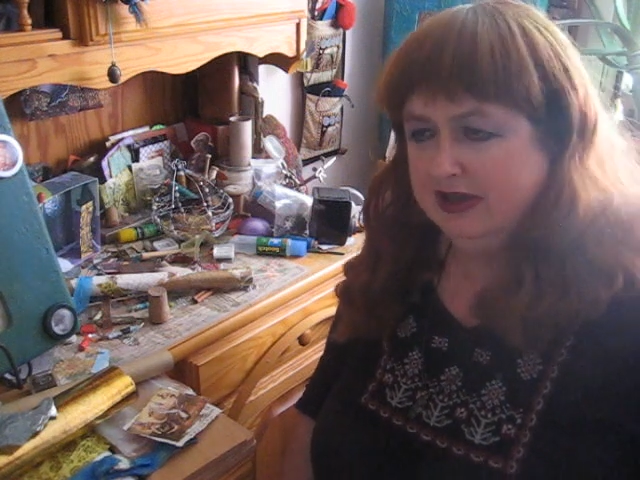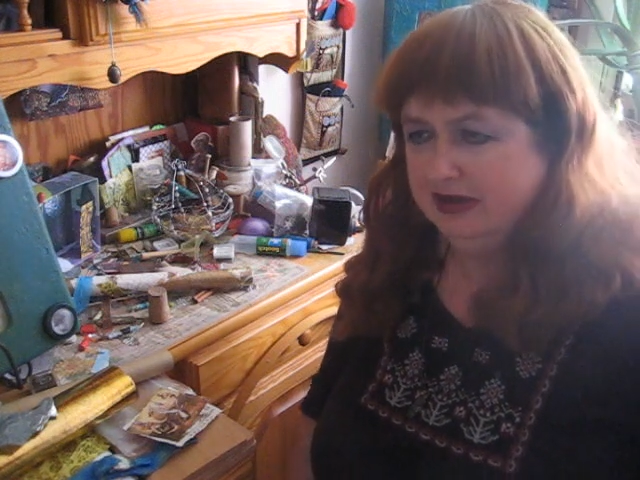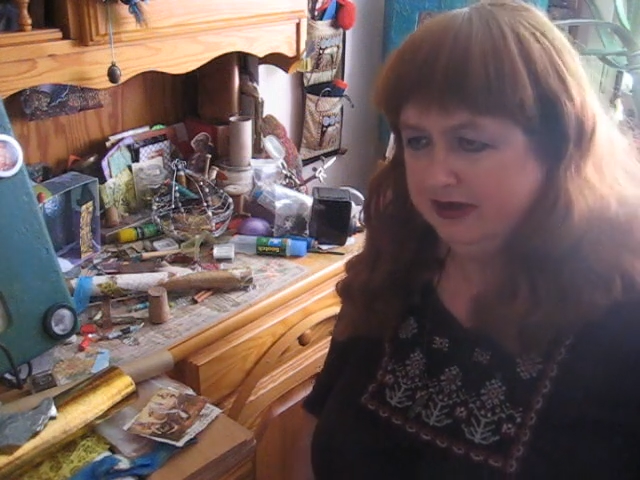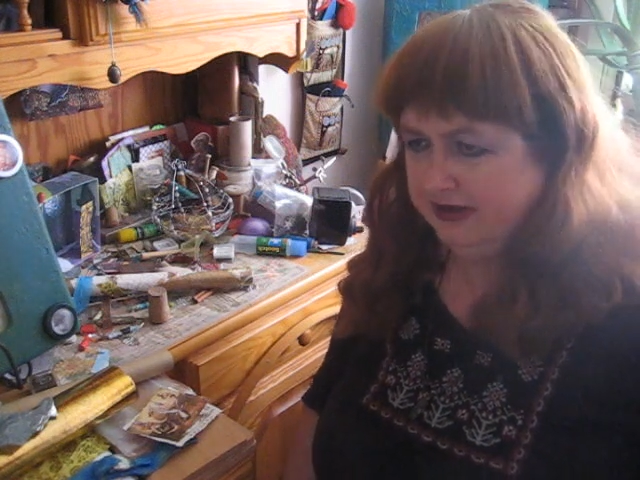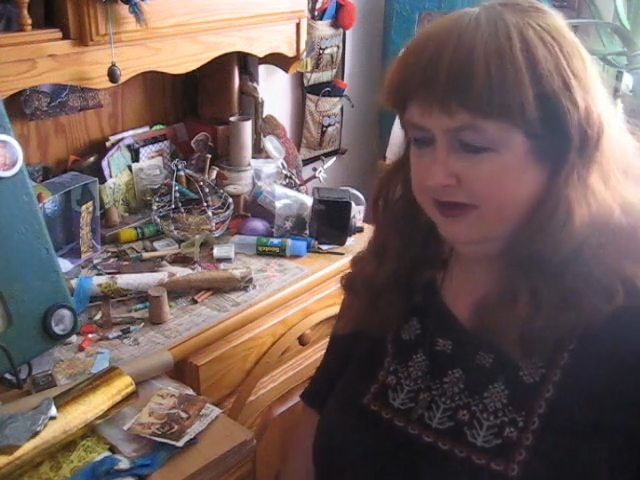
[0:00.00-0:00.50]

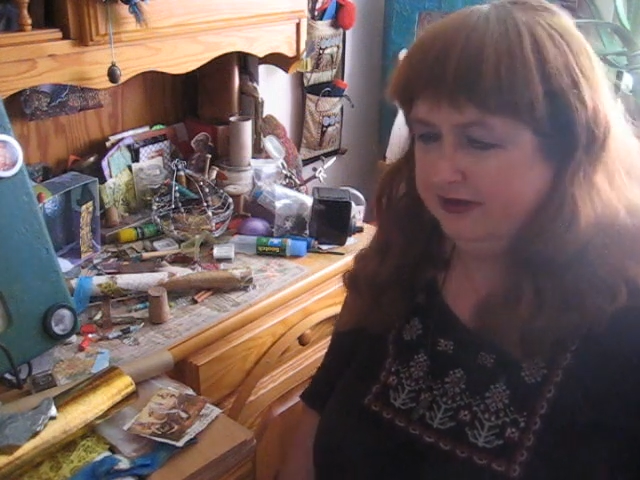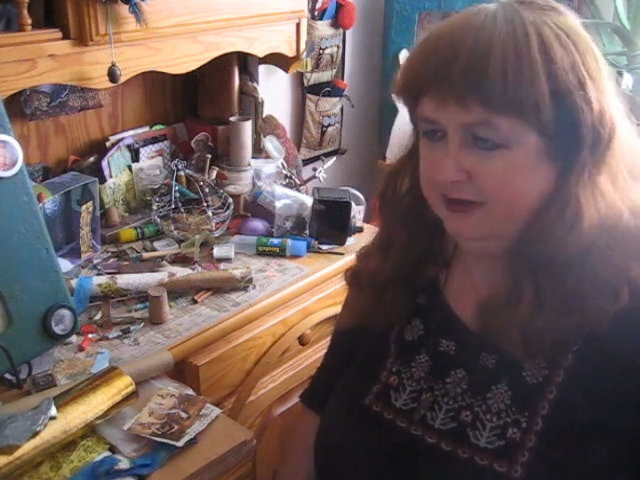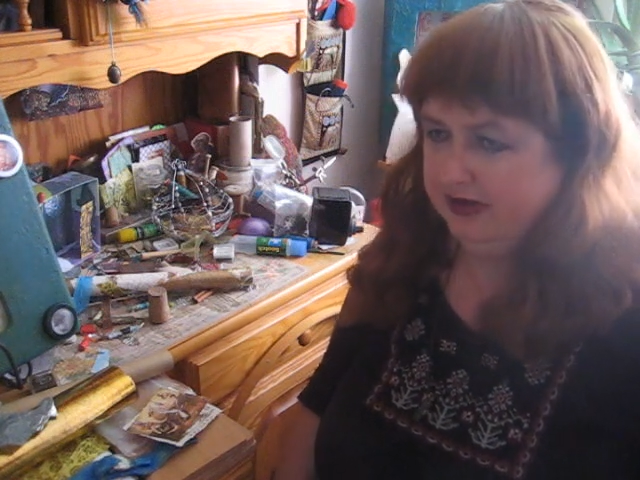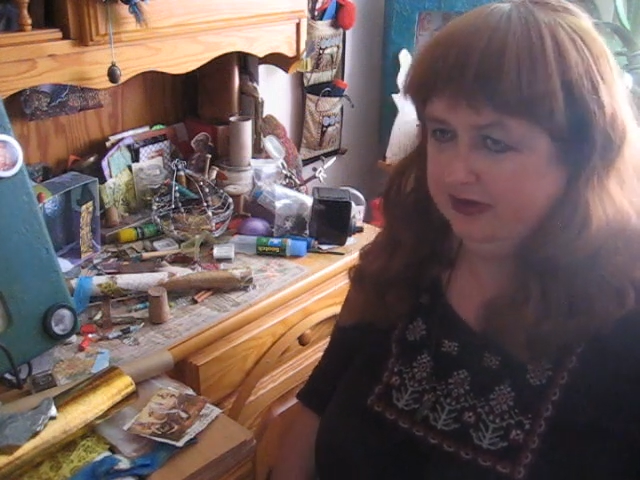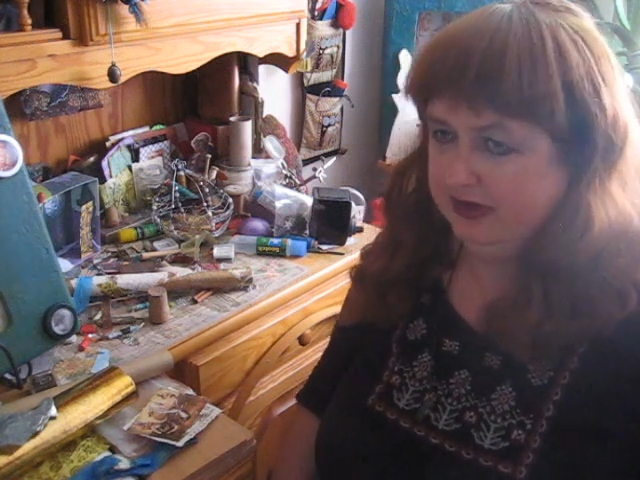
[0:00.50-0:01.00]
that doesn't
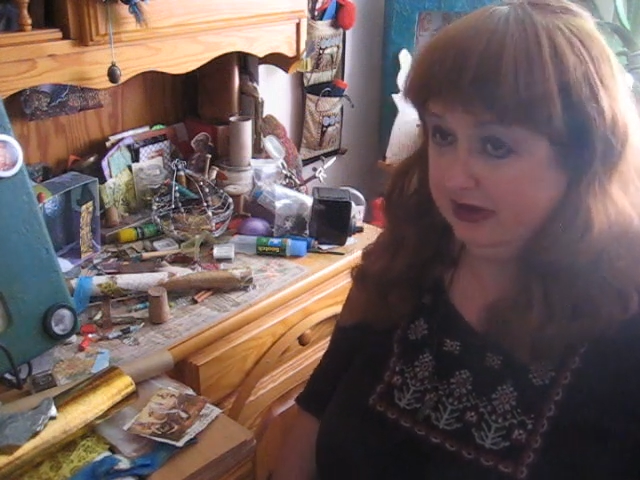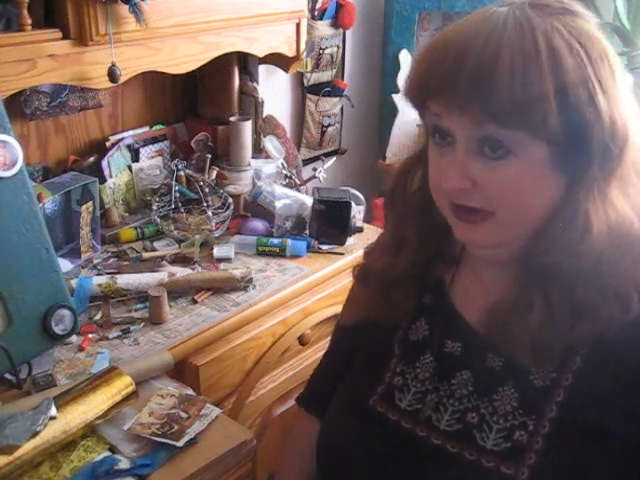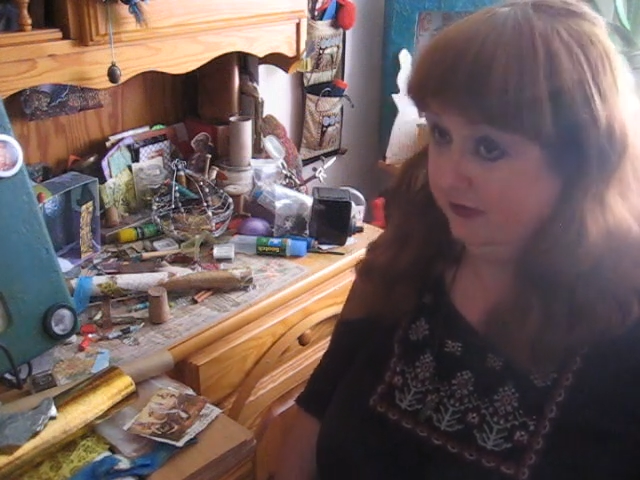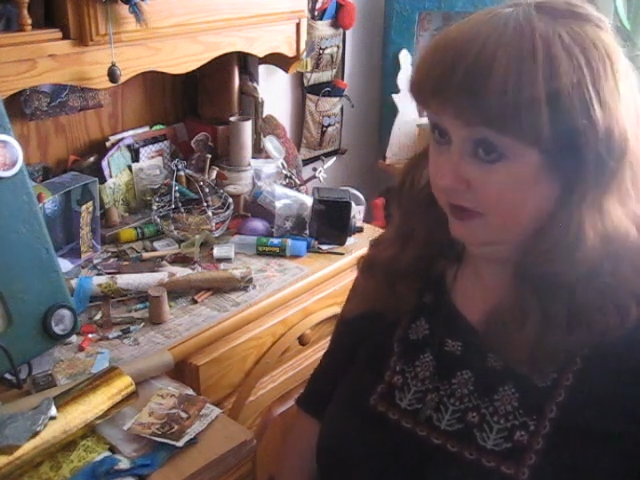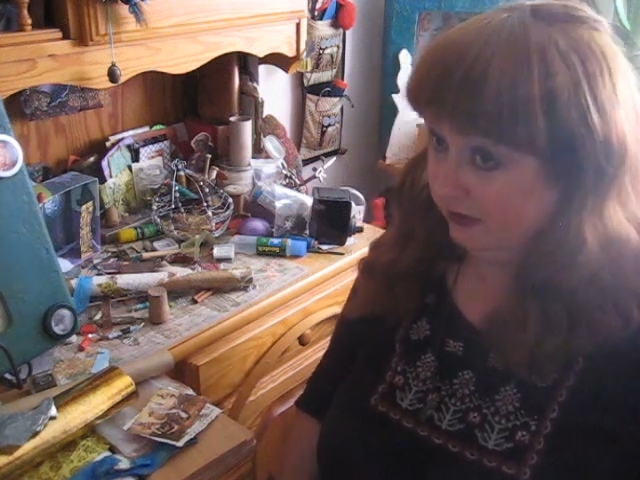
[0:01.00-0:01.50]
mean you can't
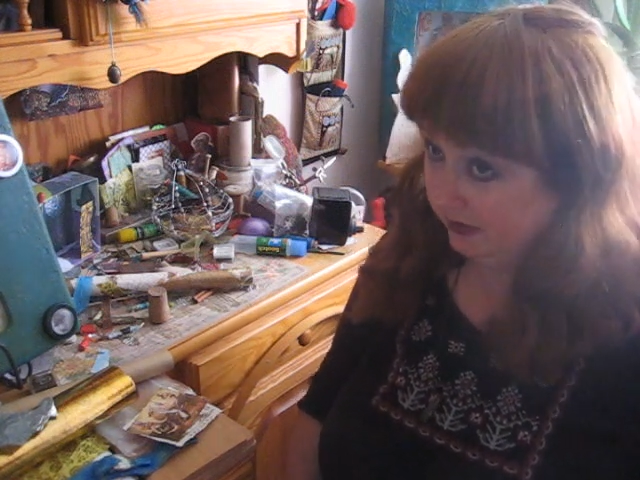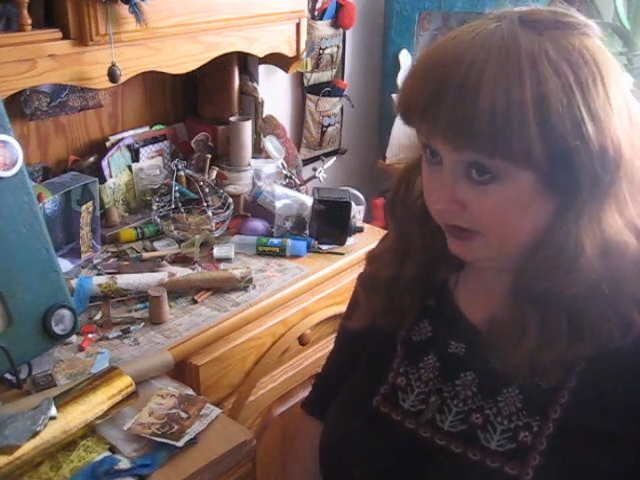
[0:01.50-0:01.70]
have a good